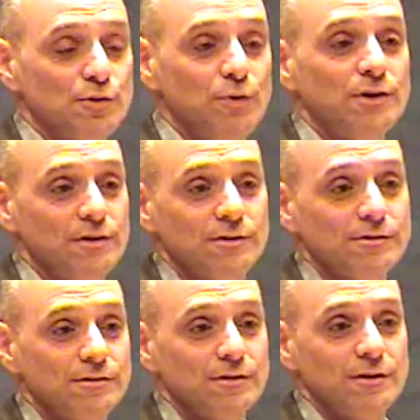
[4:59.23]

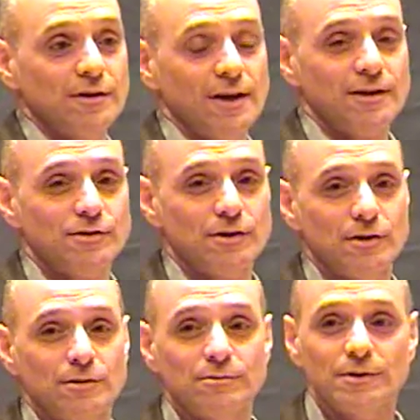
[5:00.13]
sweeteners. And
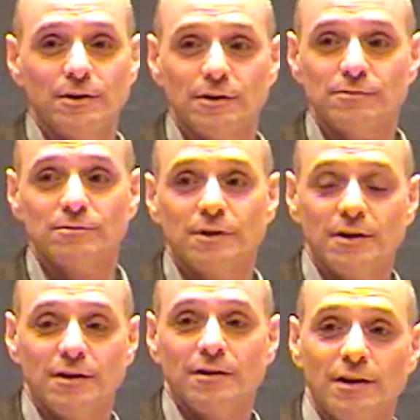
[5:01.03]
so,
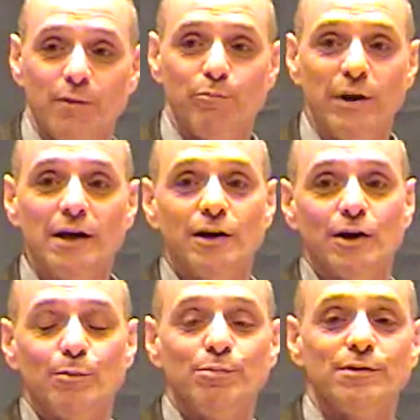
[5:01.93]
that big
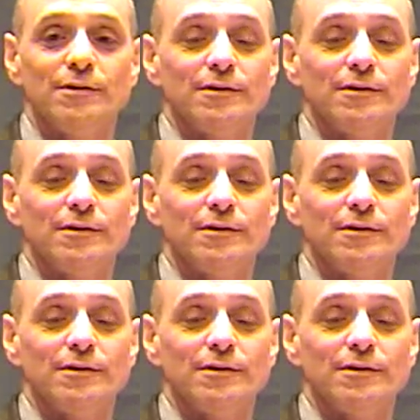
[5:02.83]
gulp,